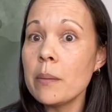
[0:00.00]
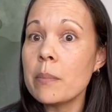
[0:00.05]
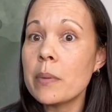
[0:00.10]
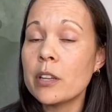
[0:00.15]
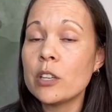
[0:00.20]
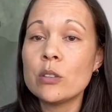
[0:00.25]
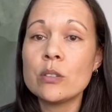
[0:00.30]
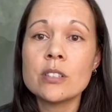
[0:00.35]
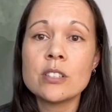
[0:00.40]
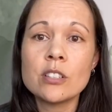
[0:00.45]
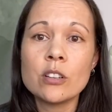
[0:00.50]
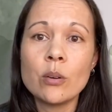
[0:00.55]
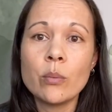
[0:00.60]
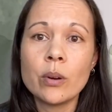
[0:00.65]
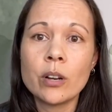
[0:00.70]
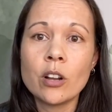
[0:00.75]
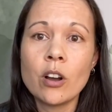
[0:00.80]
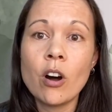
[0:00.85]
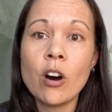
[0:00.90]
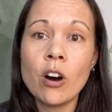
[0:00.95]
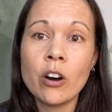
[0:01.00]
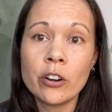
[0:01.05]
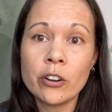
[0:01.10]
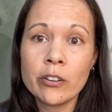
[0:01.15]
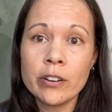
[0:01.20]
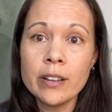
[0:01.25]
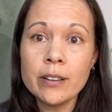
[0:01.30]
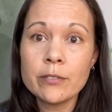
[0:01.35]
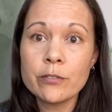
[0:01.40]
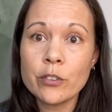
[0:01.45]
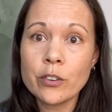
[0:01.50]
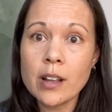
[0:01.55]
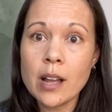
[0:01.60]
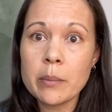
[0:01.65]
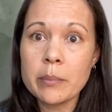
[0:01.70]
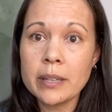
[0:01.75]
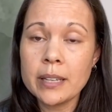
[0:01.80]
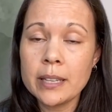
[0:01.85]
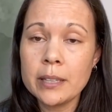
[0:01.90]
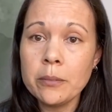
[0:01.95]
but you still want to honor it for
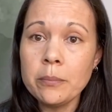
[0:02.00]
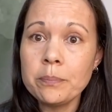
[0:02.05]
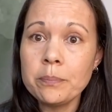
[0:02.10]
coming in.